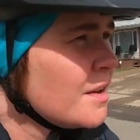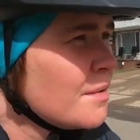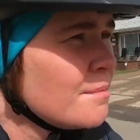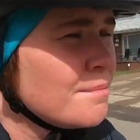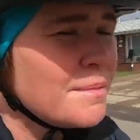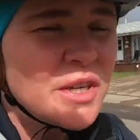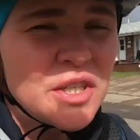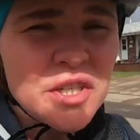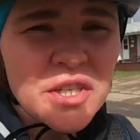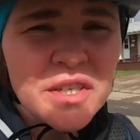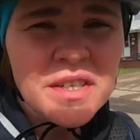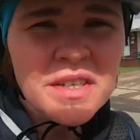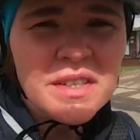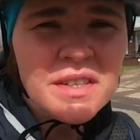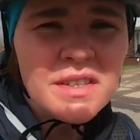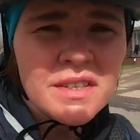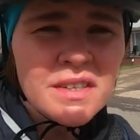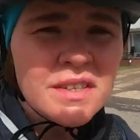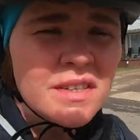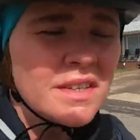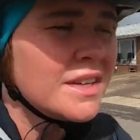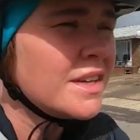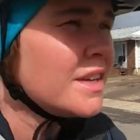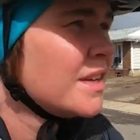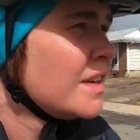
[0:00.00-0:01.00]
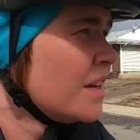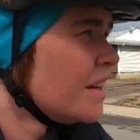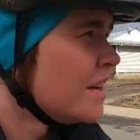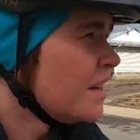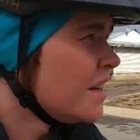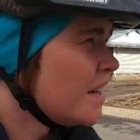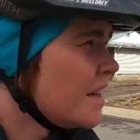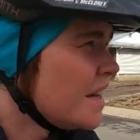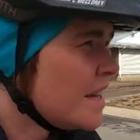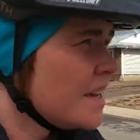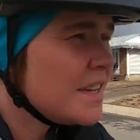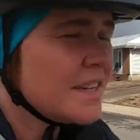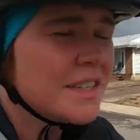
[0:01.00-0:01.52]
Mission
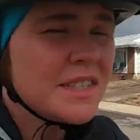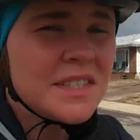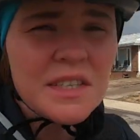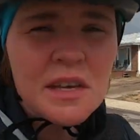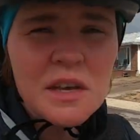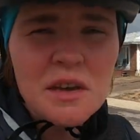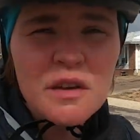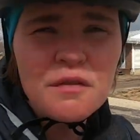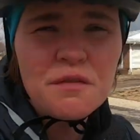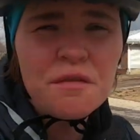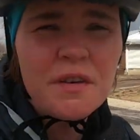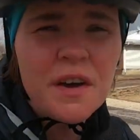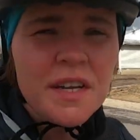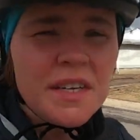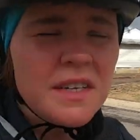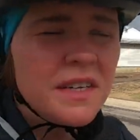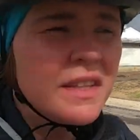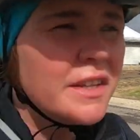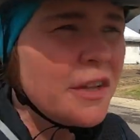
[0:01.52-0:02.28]
is to find